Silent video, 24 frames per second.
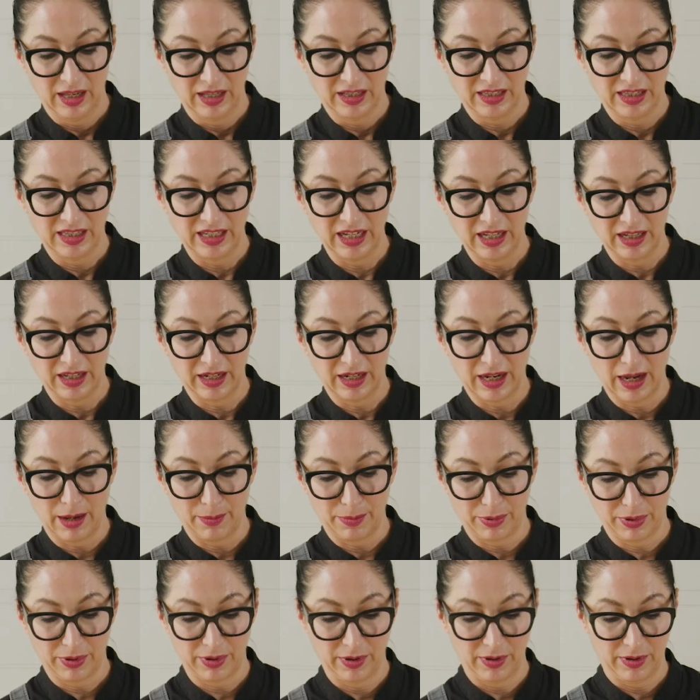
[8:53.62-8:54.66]
seal it
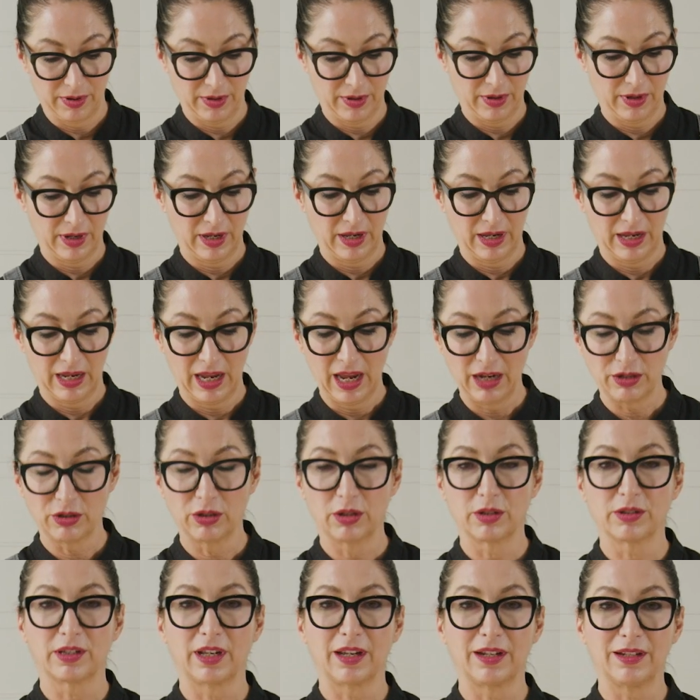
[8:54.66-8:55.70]
up. Actually, it
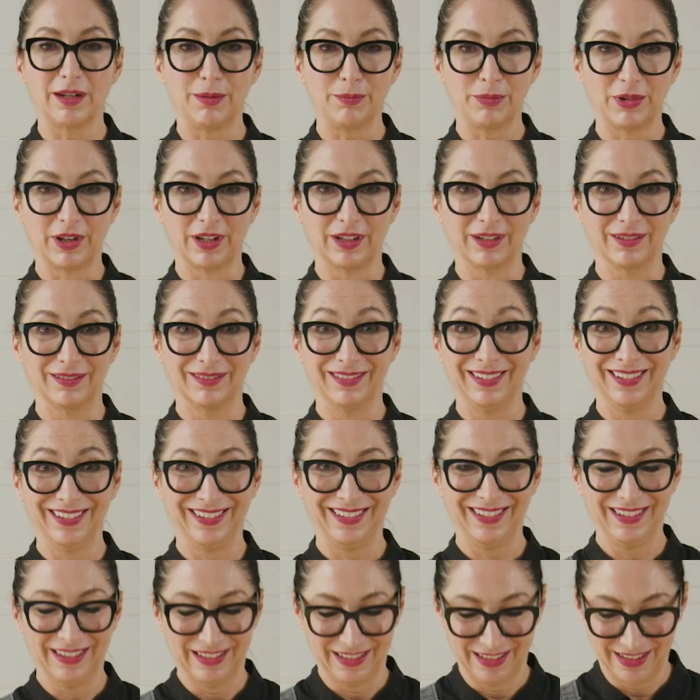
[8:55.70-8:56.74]
looks like a dumpling.
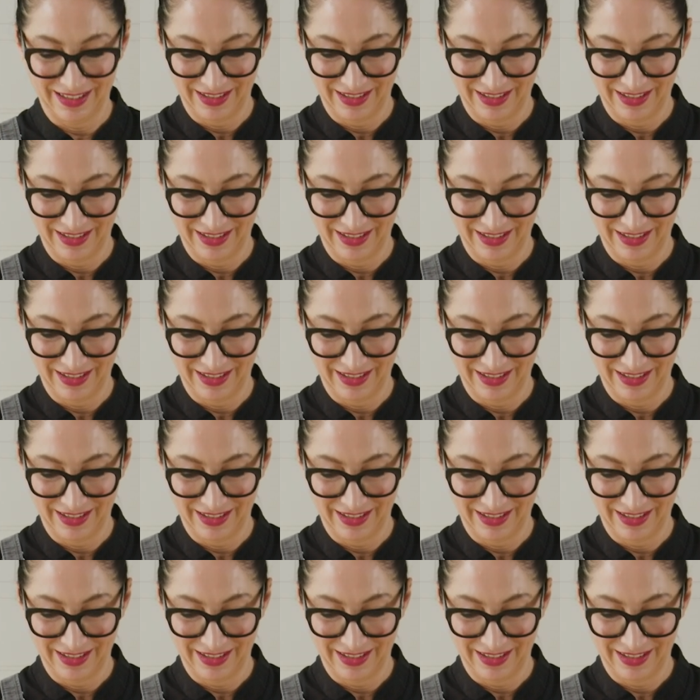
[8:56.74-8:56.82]
And